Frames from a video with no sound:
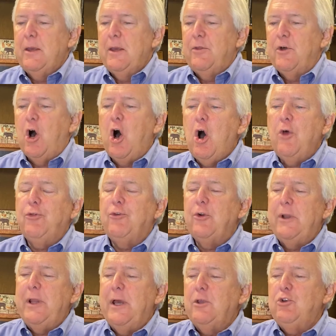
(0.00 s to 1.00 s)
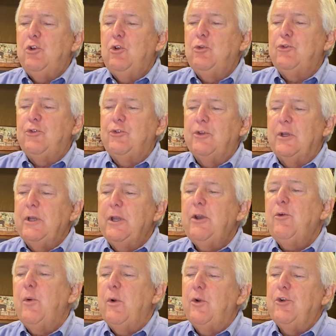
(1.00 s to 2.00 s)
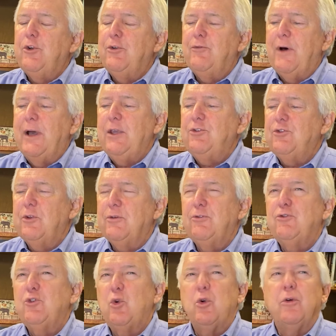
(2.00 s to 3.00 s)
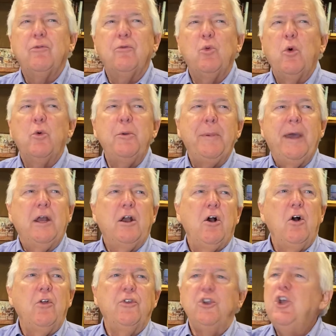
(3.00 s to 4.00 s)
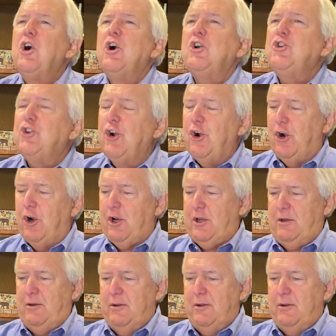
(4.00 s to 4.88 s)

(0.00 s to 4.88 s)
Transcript: The author now uses the literary device of sort of what we might call the young Turk,